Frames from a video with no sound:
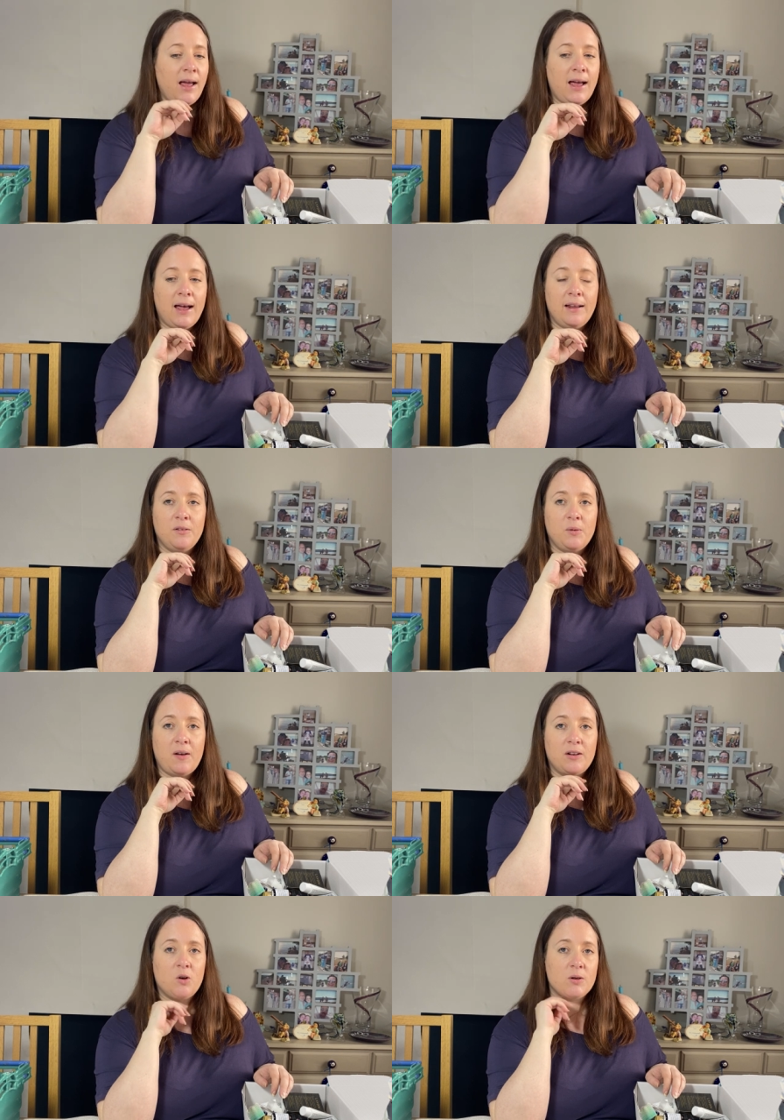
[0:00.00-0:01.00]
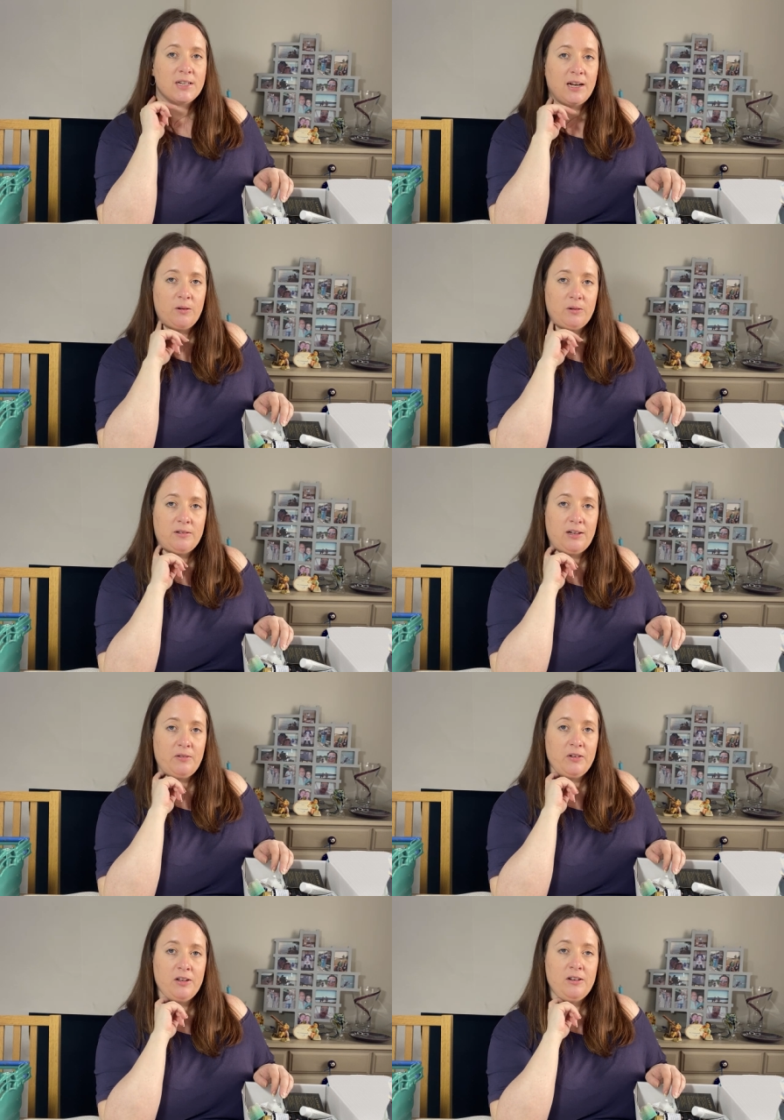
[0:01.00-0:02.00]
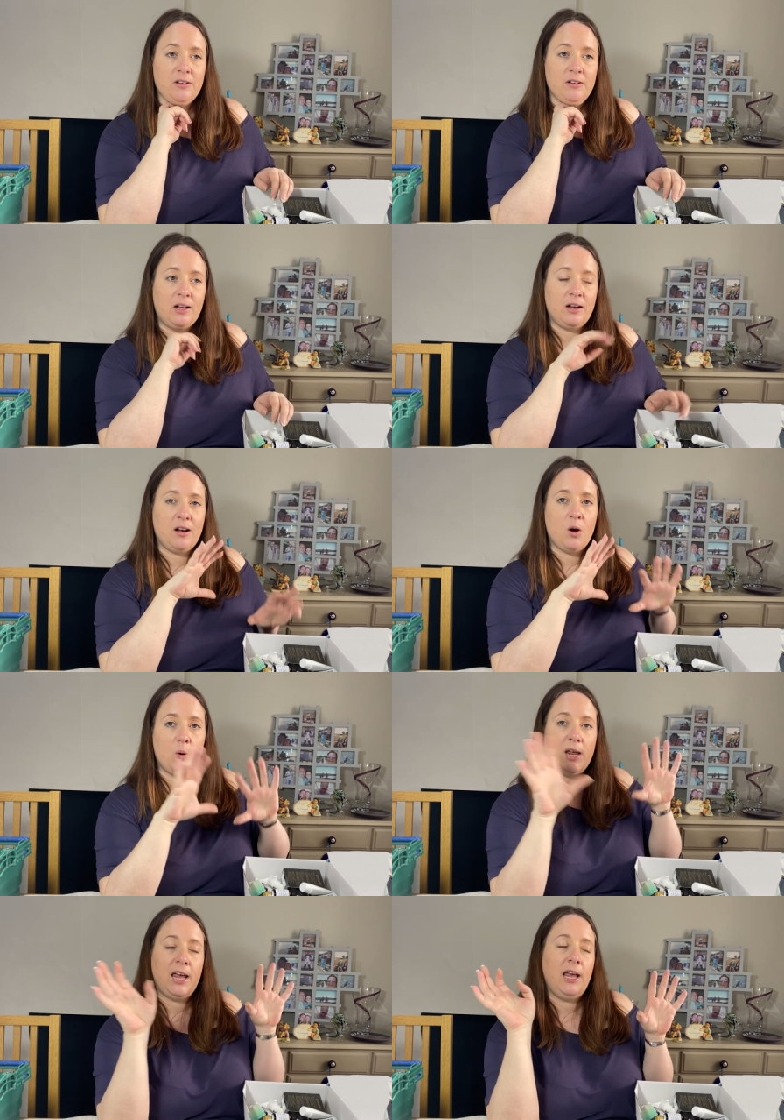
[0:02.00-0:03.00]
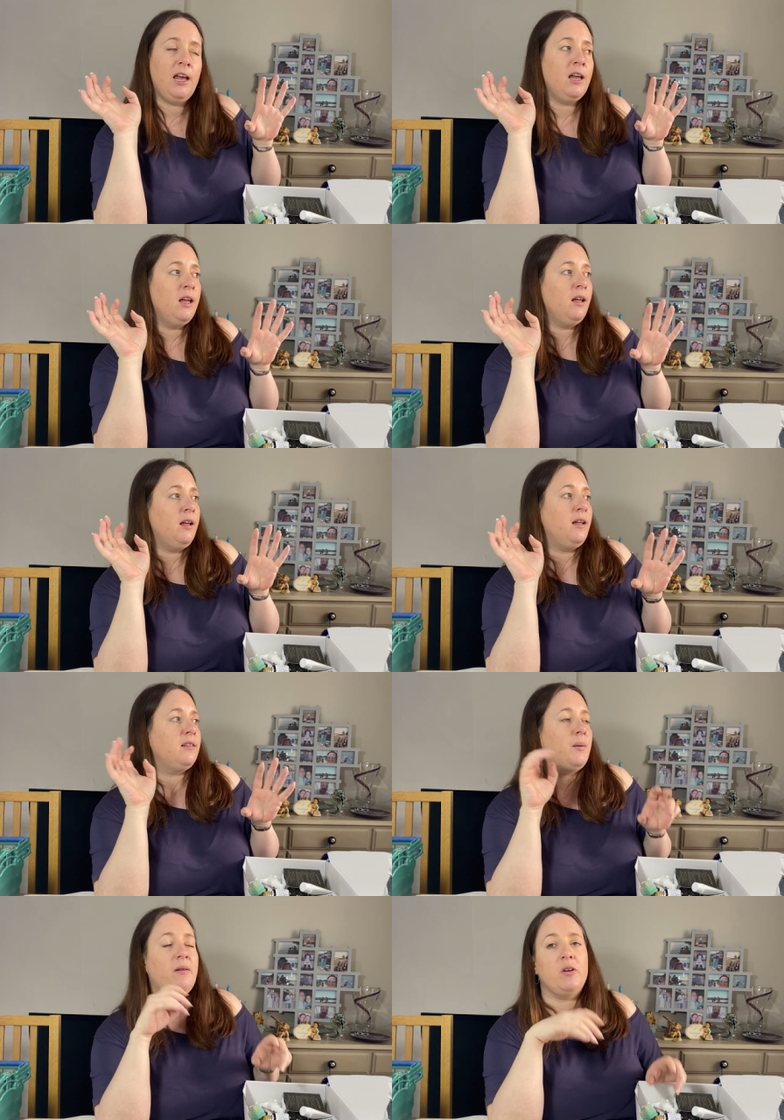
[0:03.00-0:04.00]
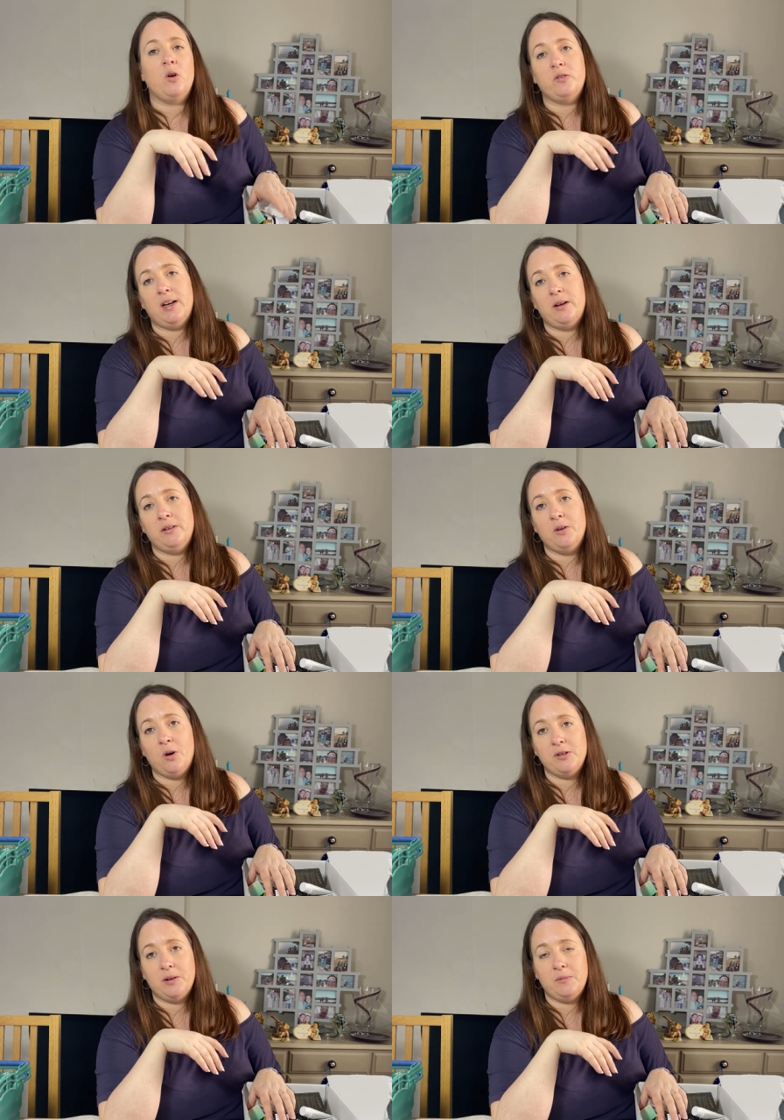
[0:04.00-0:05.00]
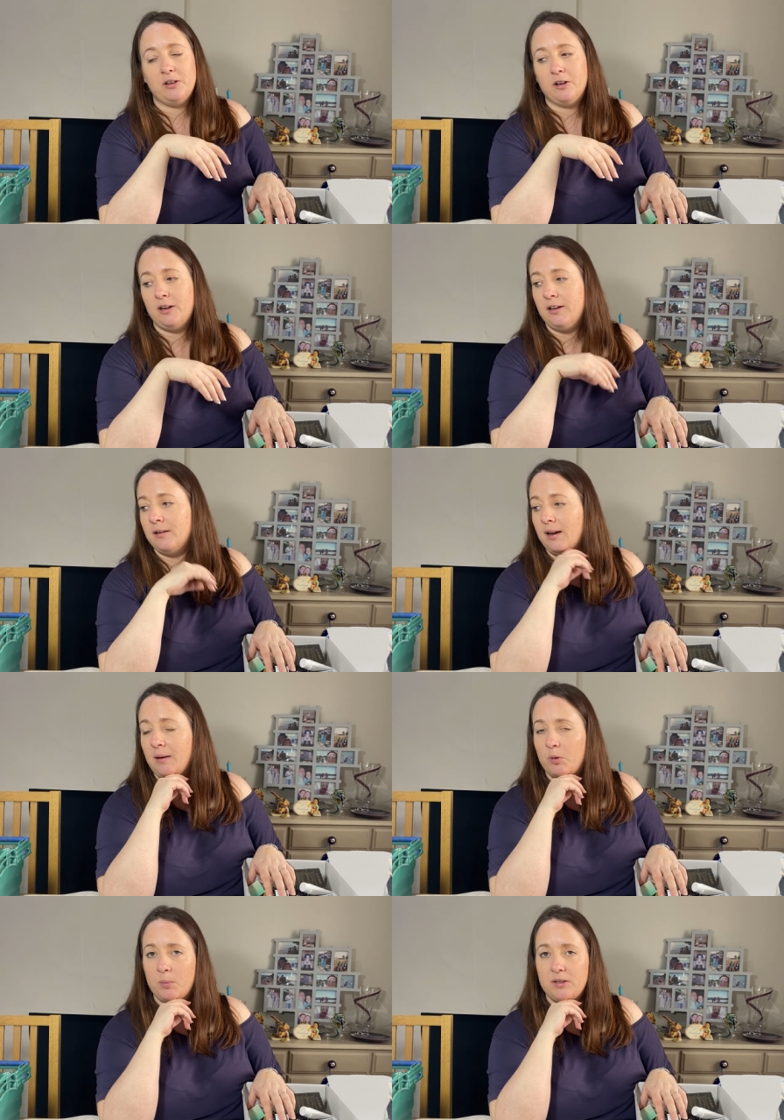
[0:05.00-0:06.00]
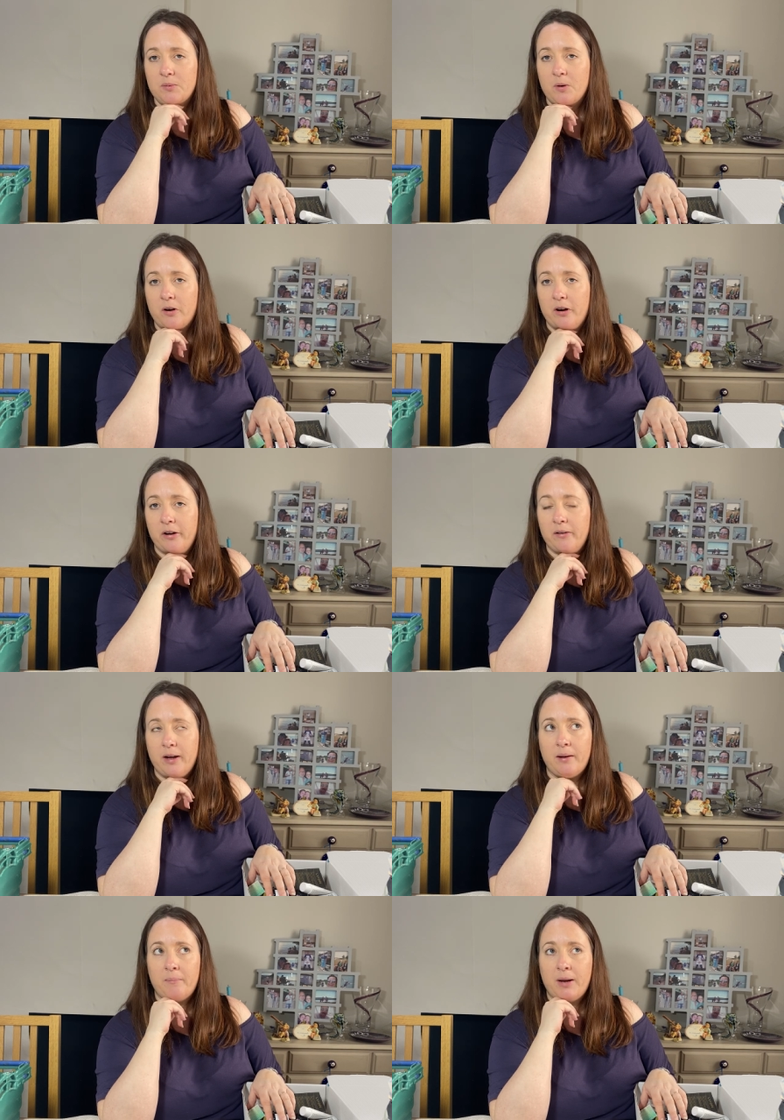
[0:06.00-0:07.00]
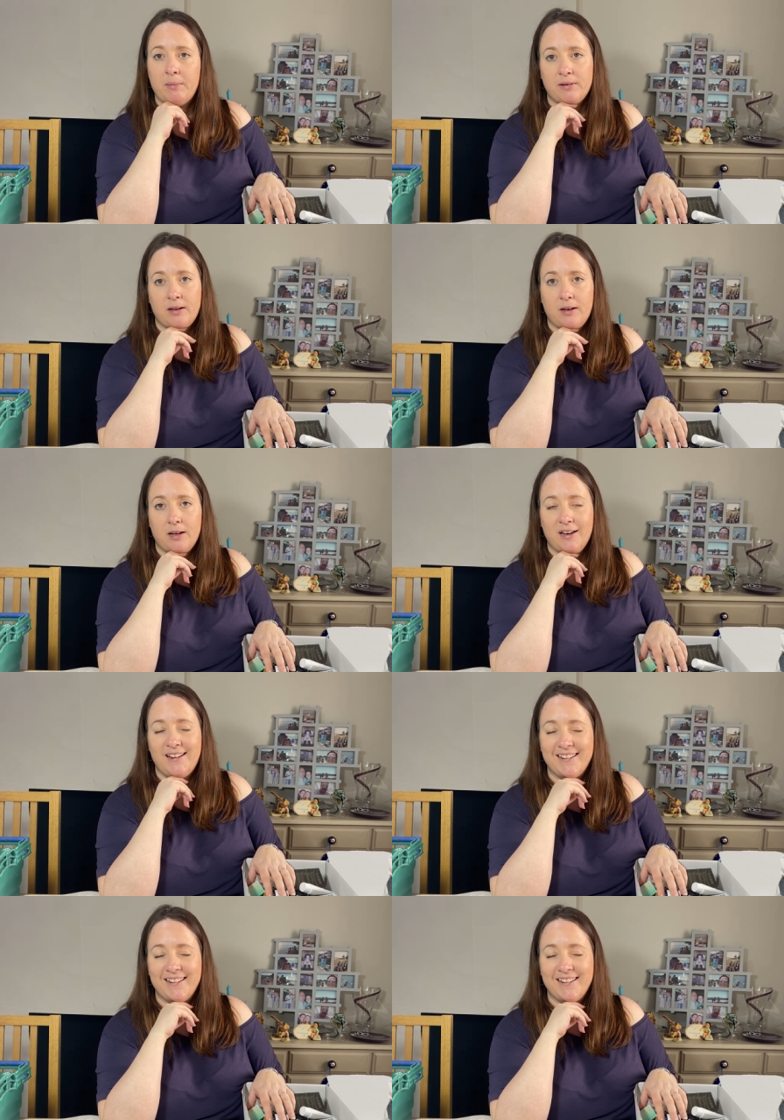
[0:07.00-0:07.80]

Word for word: and we've had cocktails delivered like a whole kit so we're having cocktails in the hot tub tonight and probably tomorrow and maybe Sunday